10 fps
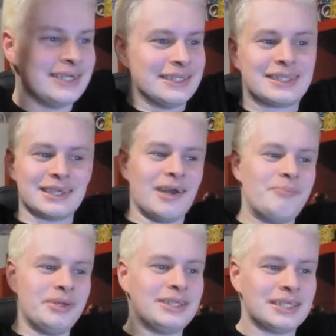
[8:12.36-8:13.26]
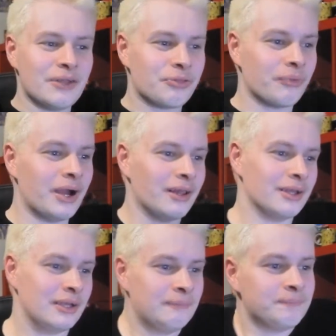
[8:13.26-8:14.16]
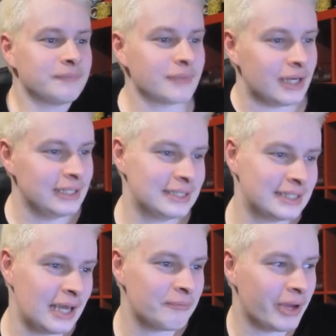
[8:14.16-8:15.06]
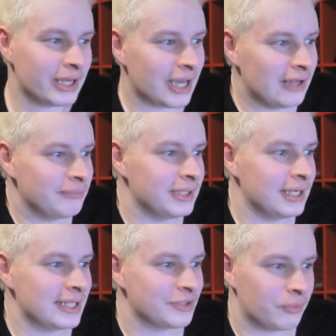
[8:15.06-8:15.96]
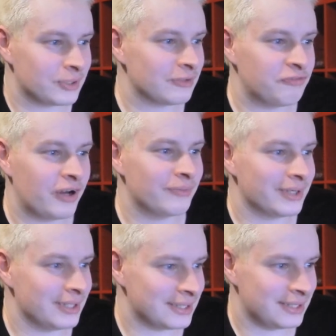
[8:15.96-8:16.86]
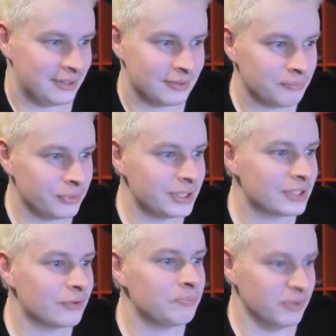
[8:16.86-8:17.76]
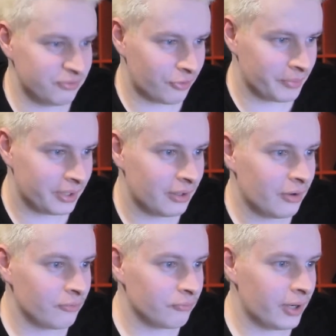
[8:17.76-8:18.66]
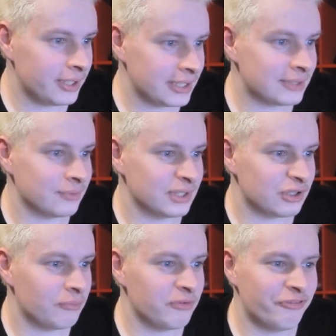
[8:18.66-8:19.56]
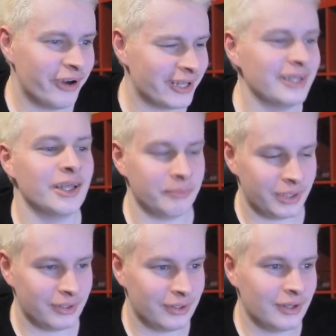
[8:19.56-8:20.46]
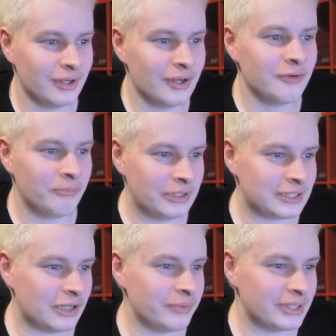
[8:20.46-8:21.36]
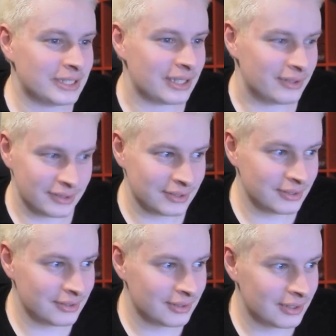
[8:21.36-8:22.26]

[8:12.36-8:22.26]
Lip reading: it! I beat Death Rally. I sat back and began to watch the final cutscene. The prince stood before me, right next to a zombified Lemmy. My stomach sunk.